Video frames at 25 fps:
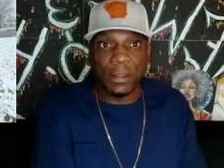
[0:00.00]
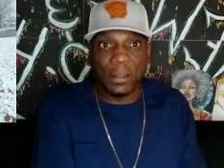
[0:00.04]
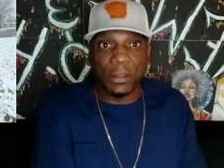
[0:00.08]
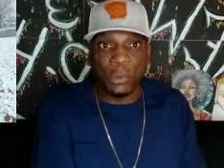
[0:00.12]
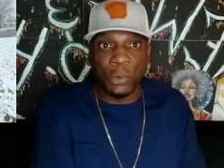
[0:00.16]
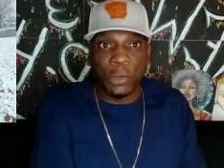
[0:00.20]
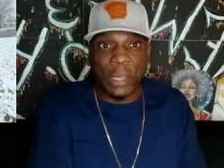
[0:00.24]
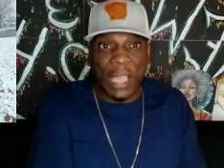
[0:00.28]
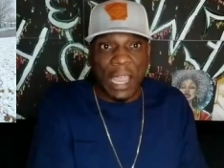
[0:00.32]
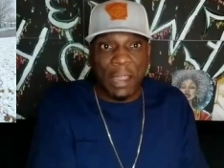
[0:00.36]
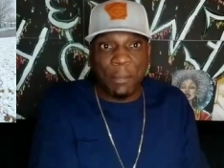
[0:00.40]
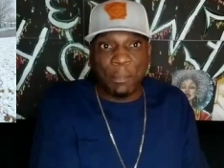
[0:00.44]

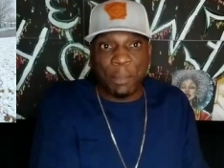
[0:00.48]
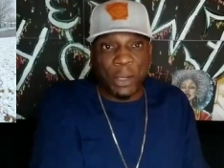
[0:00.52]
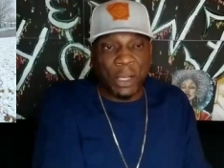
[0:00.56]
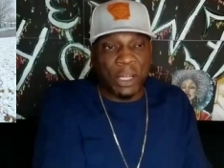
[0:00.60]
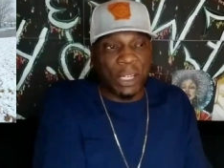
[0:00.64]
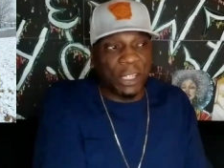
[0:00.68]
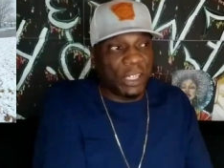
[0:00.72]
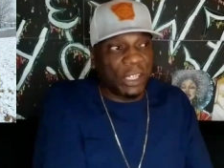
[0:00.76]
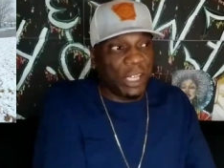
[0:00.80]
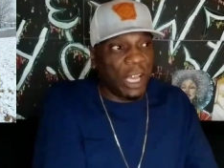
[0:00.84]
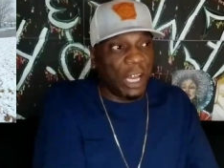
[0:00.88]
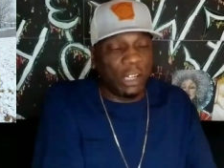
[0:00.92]
You can't
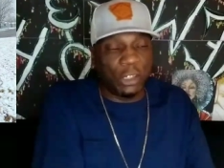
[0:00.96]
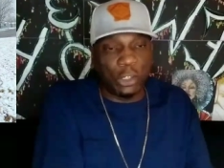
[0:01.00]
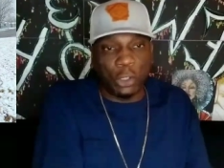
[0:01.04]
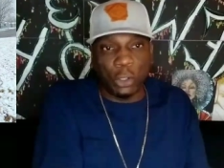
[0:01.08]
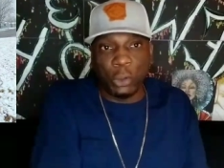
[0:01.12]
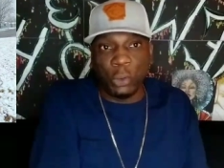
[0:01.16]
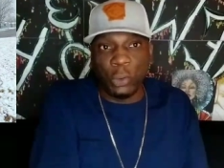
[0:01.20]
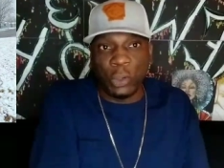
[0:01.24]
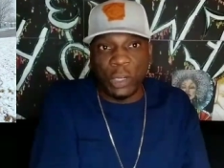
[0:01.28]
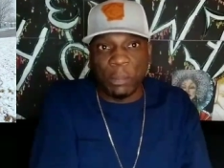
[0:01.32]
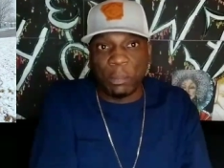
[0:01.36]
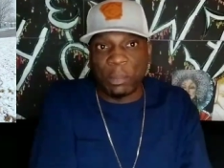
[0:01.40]
put a young
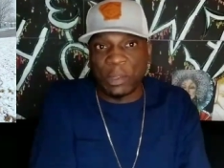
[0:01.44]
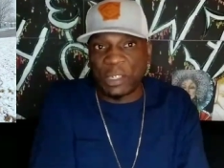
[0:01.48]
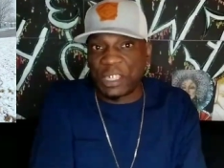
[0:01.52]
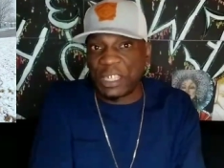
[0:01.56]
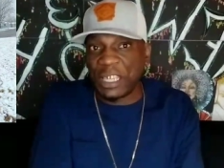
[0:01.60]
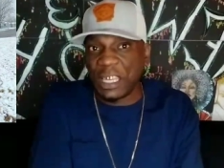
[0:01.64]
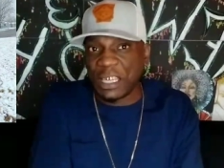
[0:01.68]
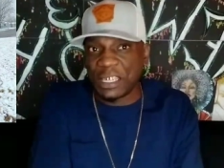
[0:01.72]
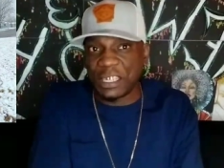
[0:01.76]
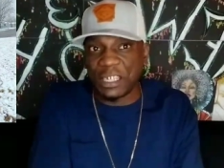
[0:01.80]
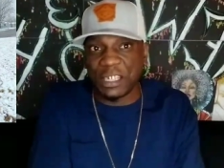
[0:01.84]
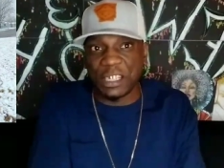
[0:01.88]
dude in
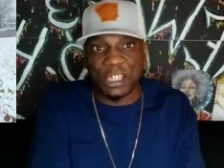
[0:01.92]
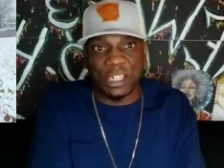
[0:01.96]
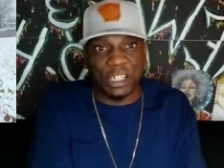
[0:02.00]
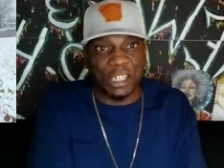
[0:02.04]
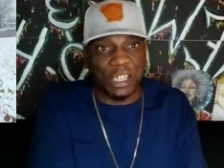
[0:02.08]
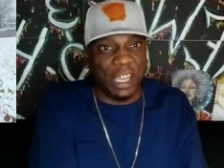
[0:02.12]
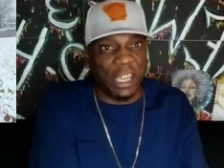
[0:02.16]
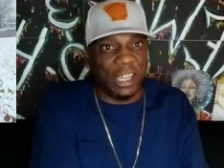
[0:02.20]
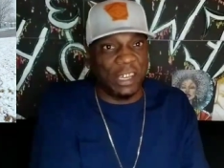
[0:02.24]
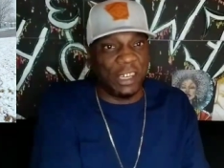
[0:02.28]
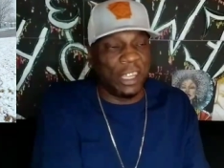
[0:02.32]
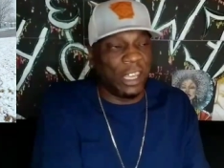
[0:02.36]
position and,
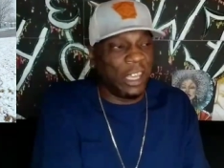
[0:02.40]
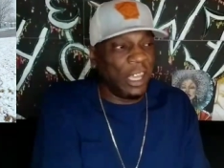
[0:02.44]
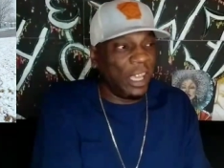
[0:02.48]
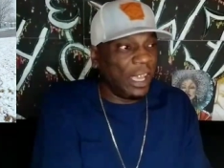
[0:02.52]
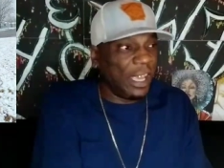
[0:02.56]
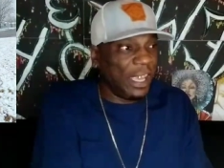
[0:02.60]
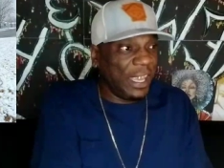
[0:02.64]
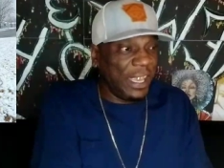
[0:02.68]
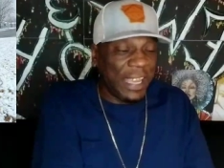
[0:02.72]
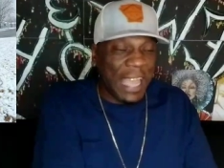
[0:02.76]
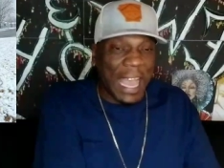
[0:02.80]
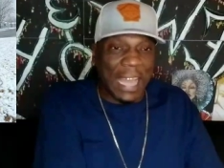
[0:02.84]
and
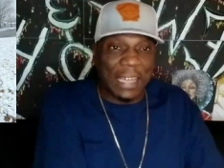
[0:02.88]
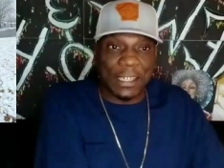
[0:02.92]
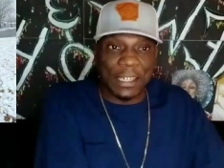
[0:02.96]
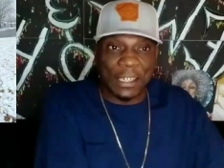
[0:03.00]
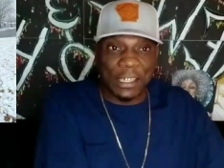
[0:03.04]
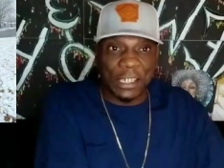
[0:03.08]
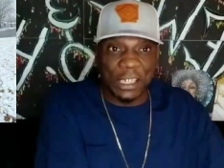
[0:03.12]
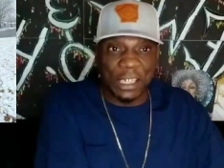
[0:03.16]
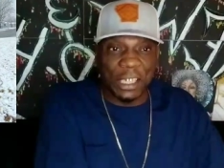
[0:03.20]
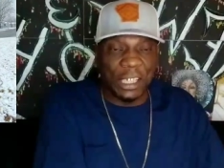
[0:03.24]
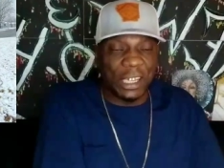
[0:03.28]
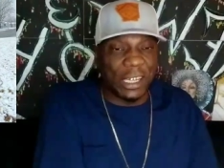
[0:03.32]
he got the
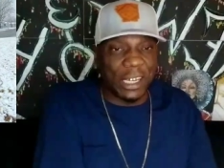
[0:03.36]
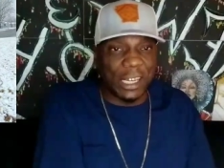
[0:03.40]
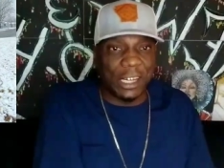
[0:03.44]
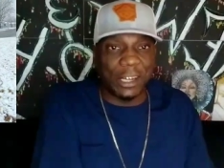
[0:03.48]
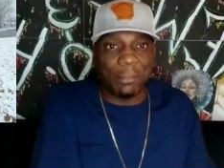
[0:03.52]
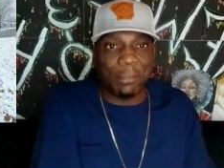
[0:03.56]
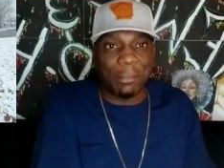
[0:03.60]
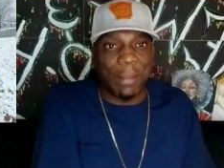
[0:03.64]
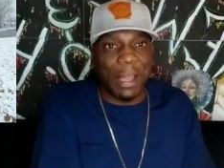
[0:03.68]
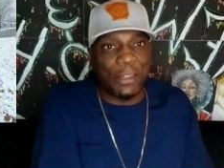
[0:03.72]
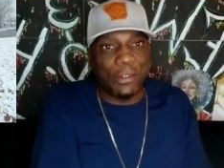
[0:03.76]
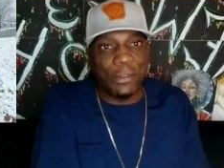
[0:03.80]
hood in
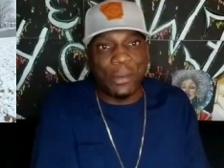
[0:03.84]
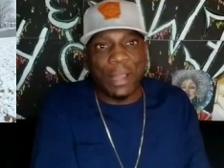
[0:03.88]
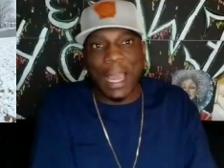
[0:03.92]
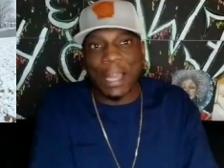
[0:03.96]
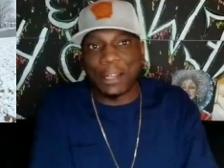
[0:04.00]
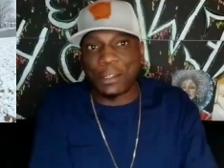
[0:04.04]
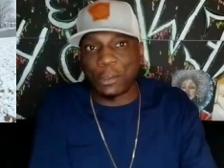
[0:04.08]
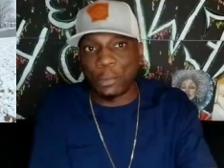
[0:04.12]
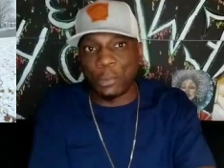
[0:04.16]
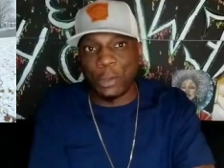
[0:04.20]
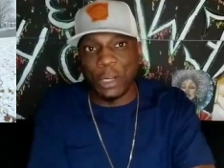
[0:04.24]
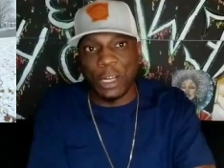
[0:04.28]
him, man. You
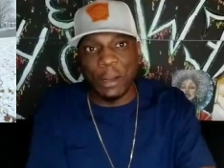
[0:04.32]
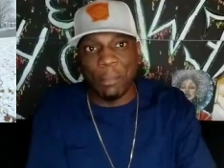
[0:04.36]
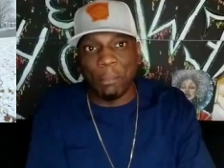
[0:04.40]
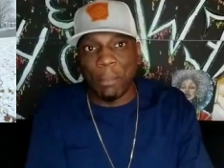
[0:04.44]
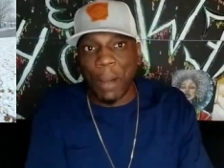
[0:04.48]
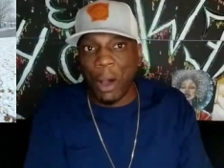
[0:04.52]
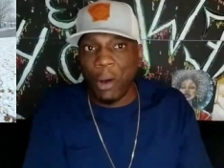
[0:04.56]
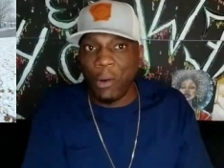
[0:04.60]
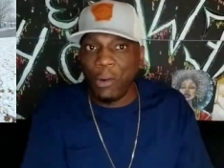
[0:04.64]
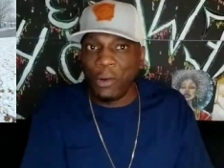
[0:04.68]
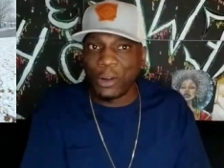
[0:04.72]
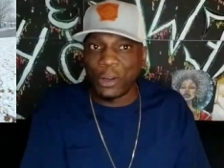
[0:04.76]
got to really
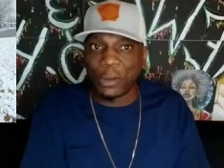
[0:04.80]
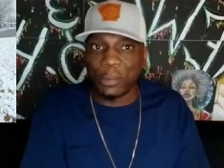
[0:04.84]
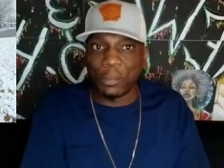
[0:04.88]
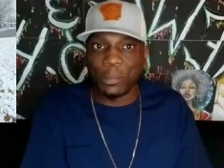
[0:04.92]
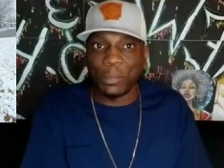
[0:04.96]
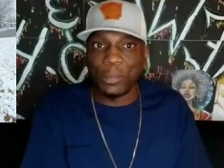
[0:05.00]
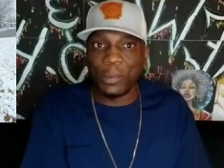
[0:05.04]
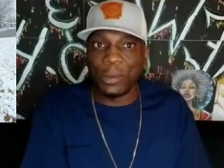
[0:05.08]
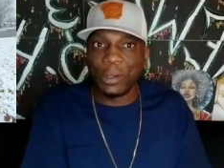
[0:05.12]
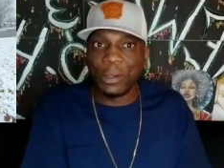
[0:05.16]
mold him